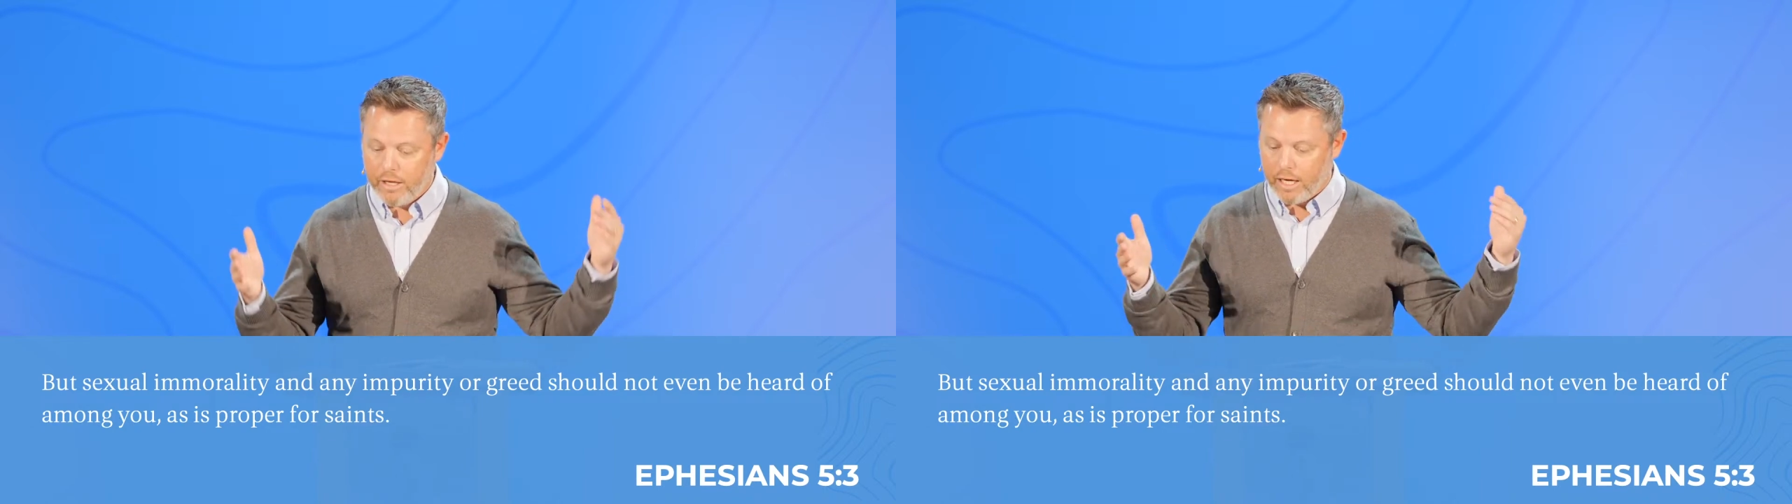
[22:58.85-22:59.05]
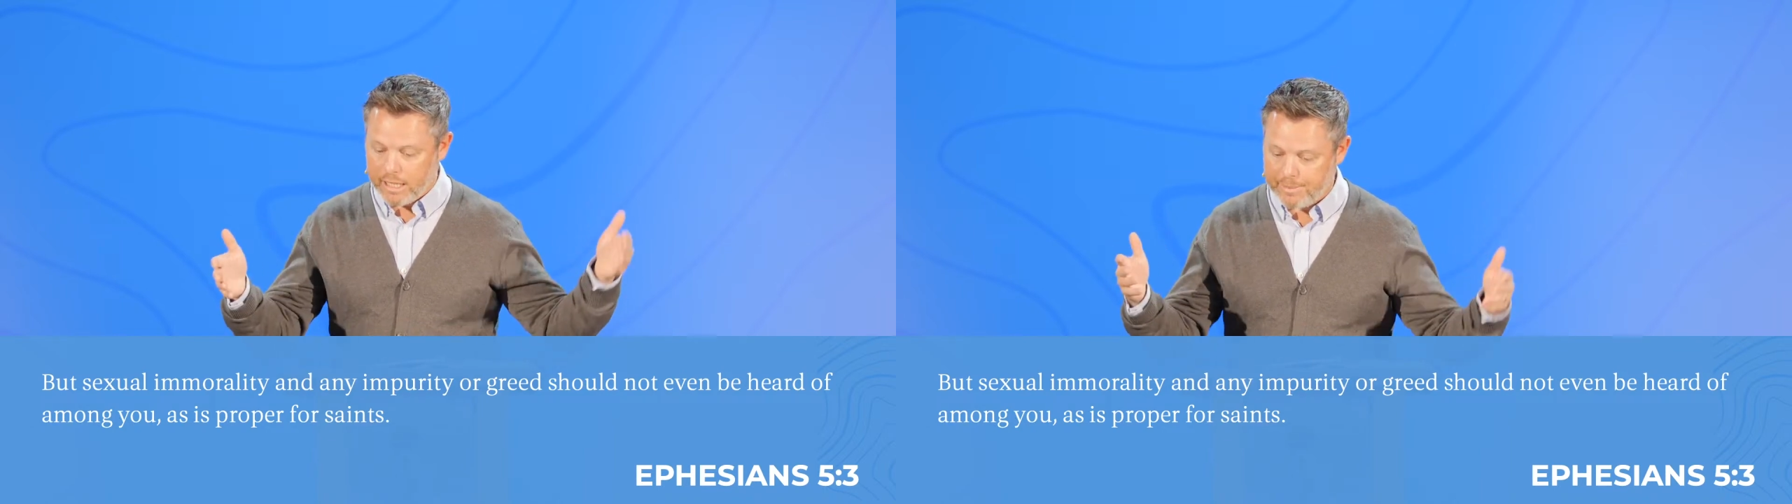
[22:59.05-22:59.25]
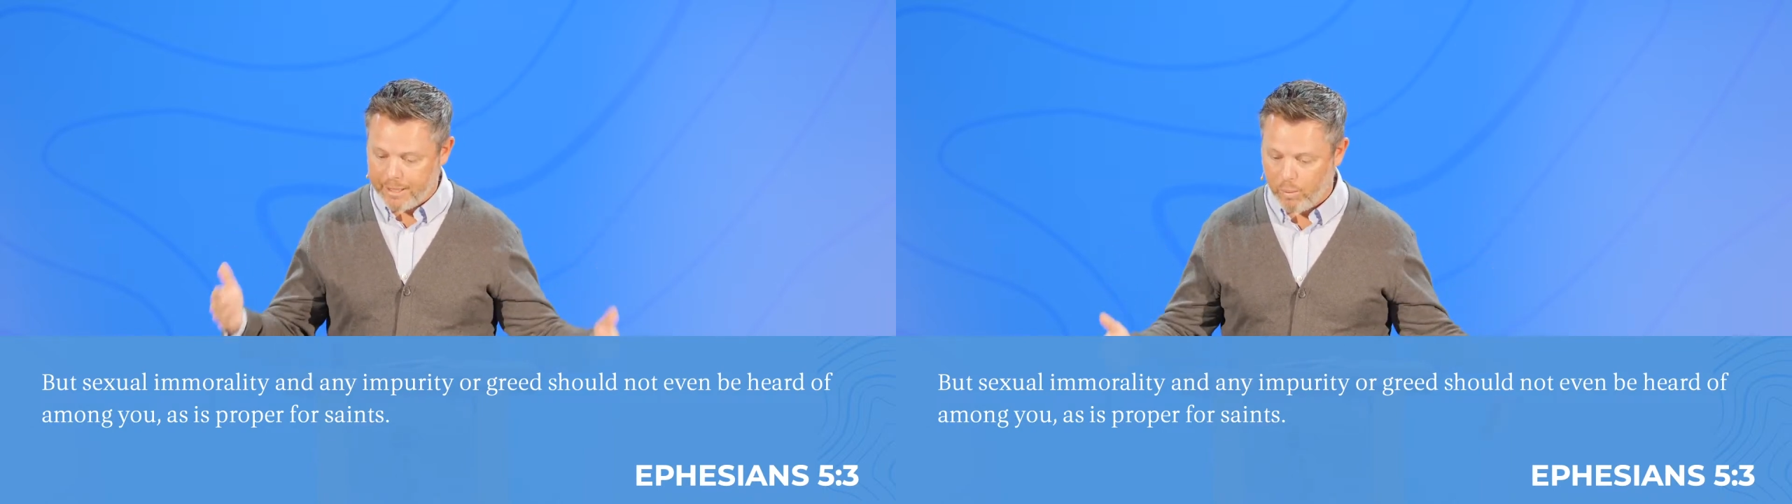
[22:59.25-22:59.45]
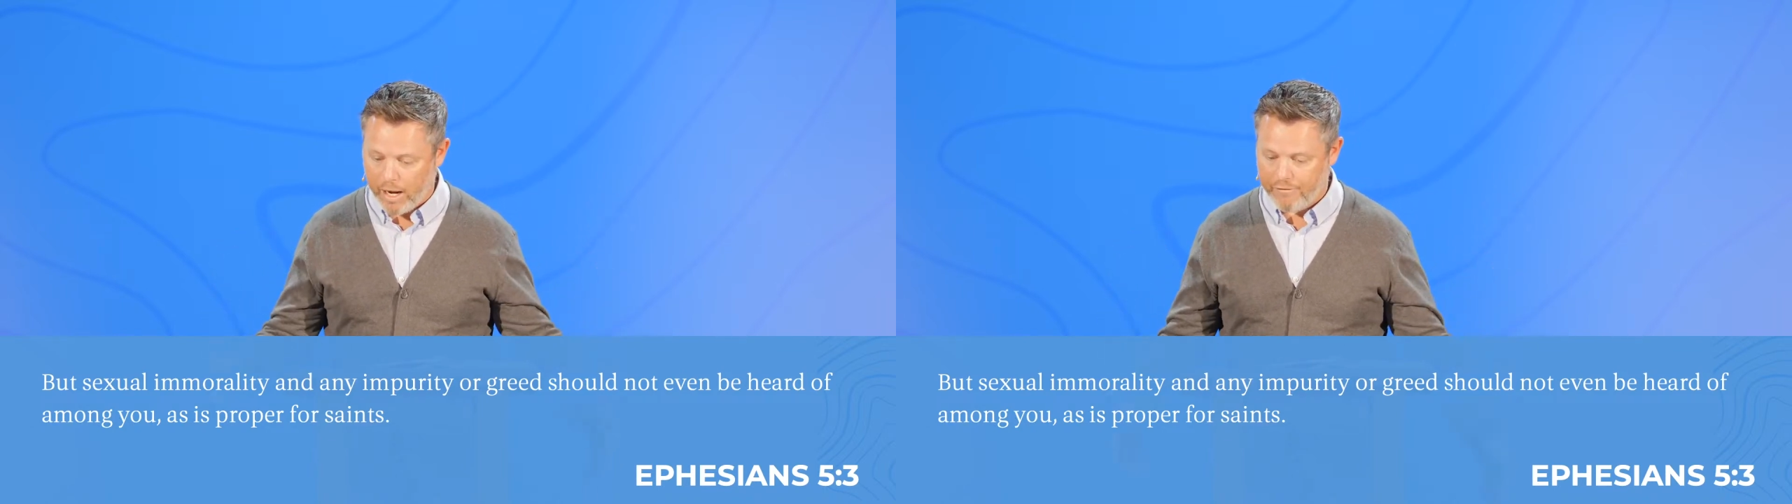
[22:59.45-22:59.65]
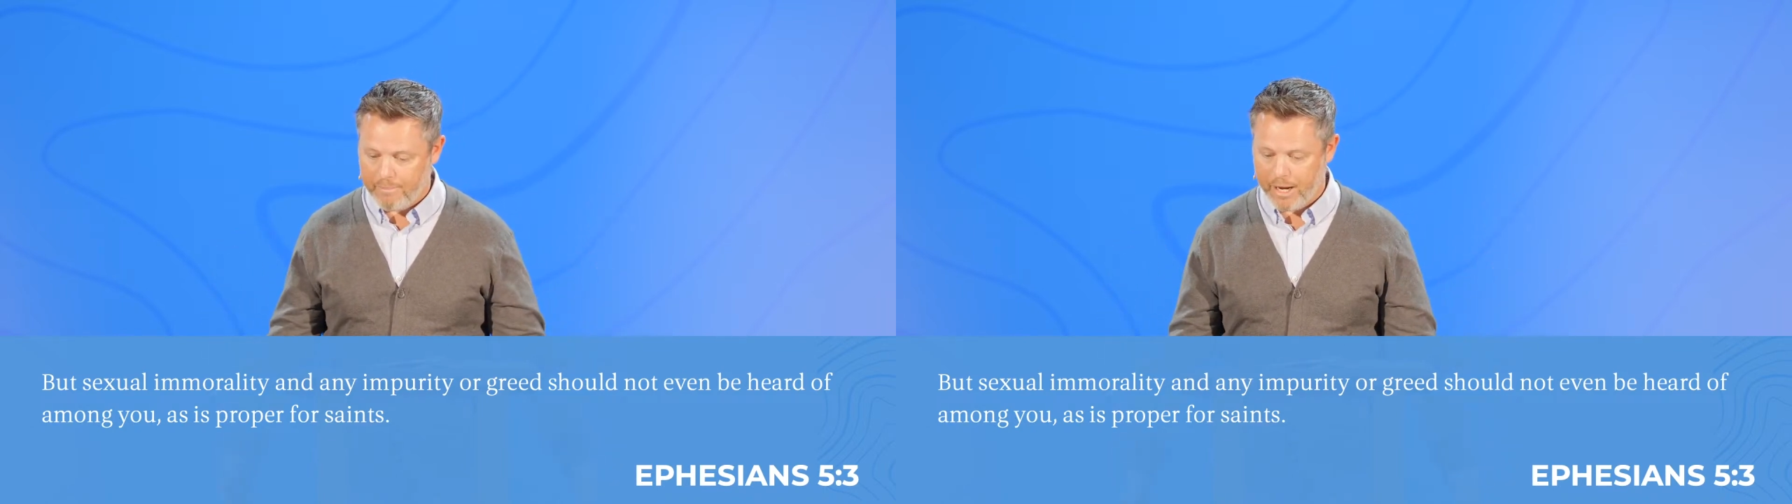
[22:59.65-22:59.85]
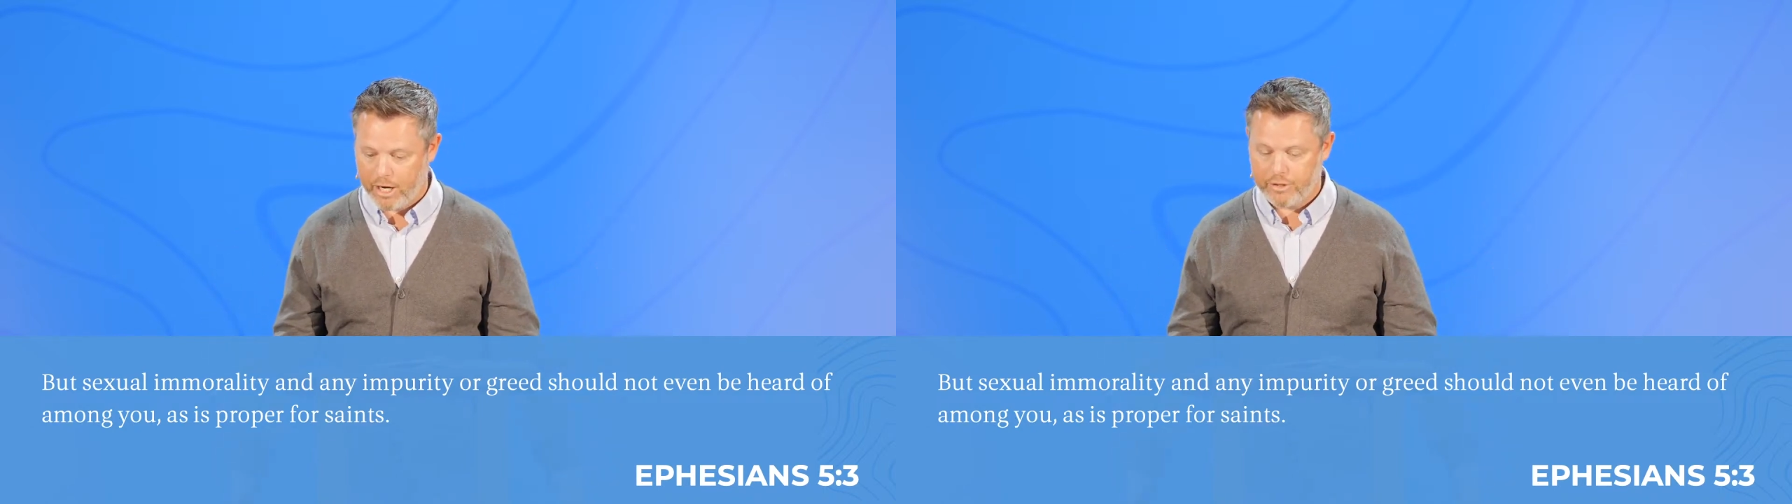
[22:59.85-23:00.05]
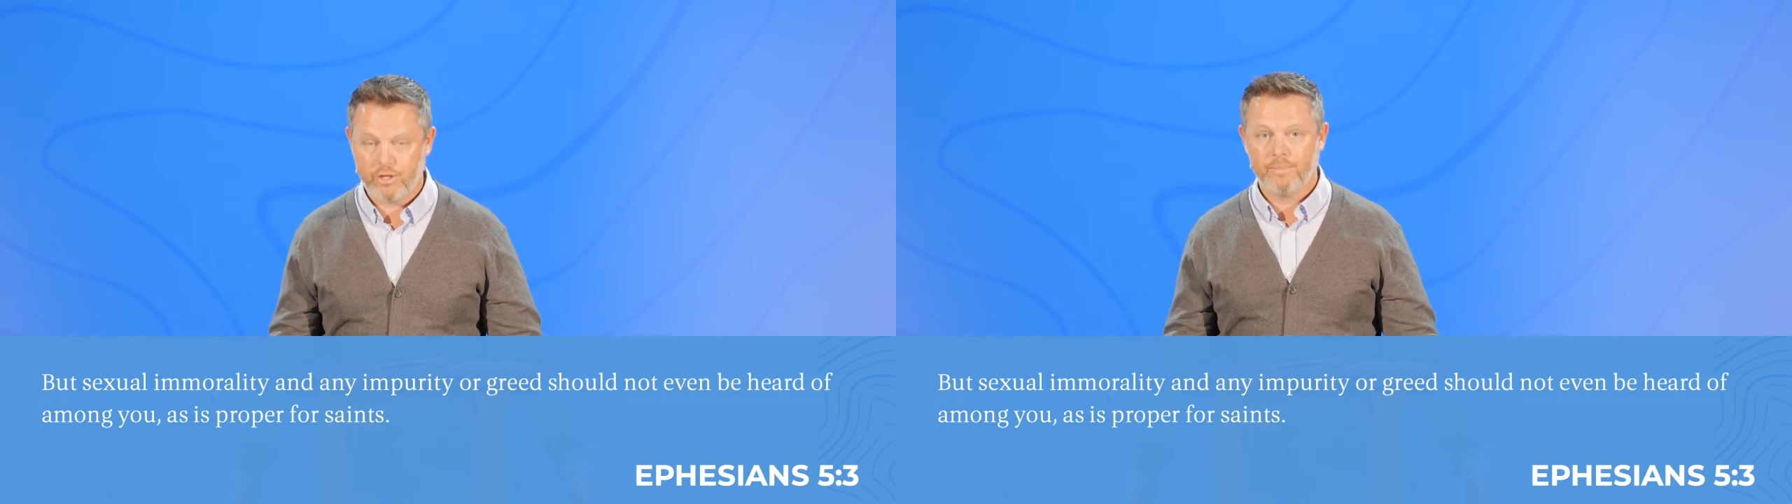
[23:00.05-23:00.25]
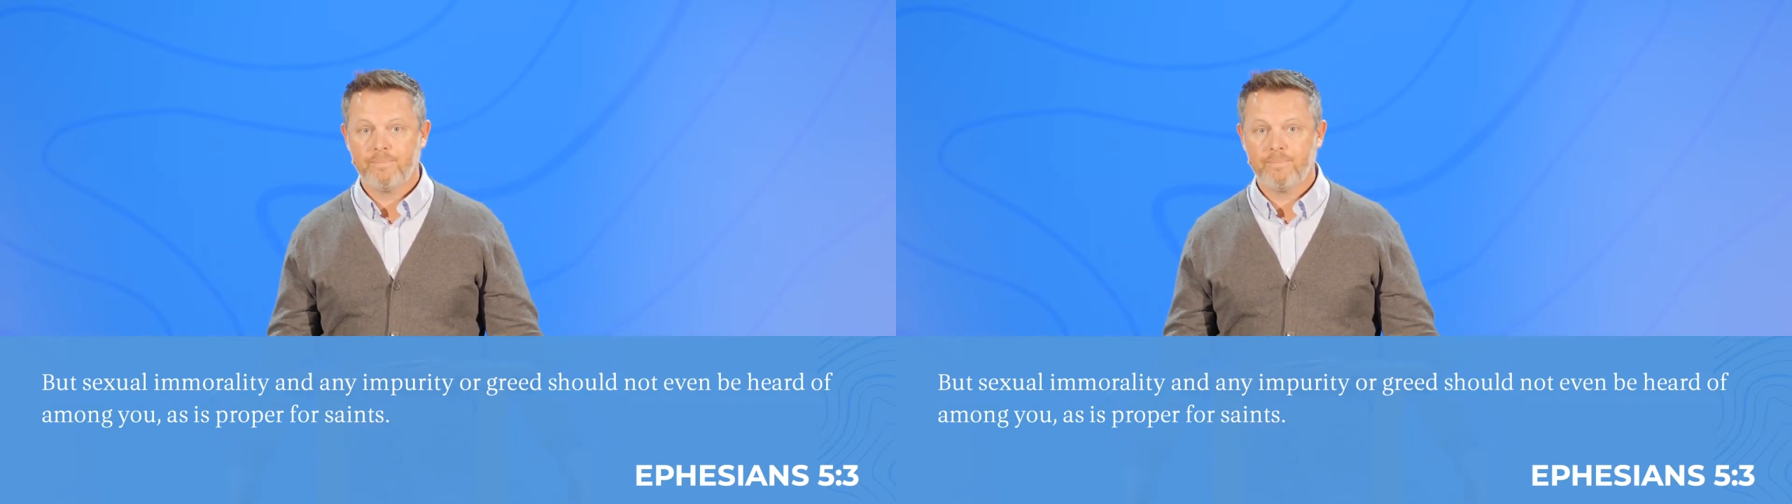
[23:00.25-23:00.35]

a husband and wife in marriage.